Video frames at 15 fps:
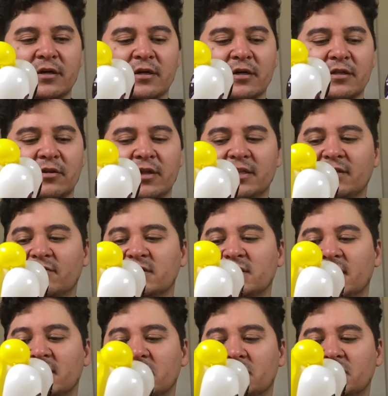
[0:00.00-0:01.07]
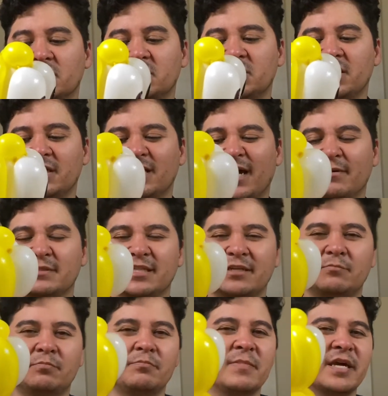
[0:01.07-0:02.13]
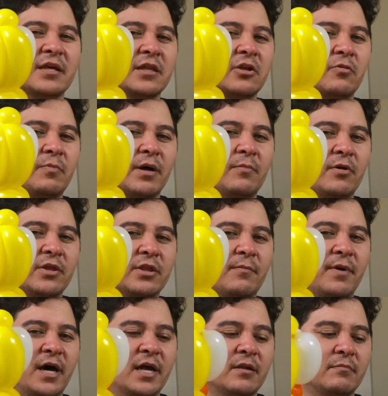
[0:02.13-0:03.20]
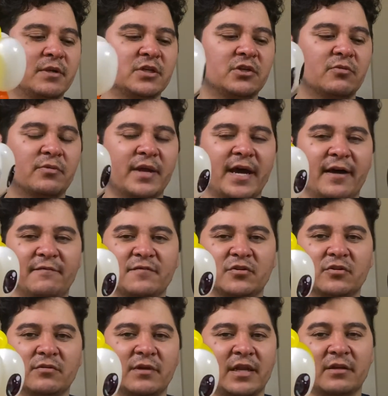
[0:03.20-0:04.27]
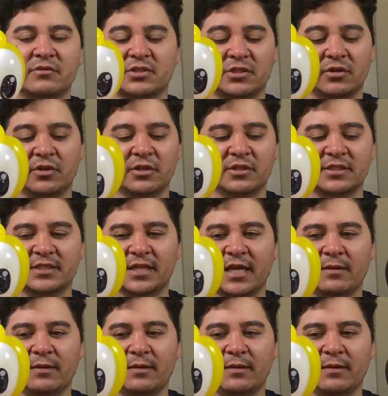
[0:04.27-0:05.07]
The only difference is that there's a cheek. I did make a little bubble on the bottom, but you don't have to, and it'll still look the same.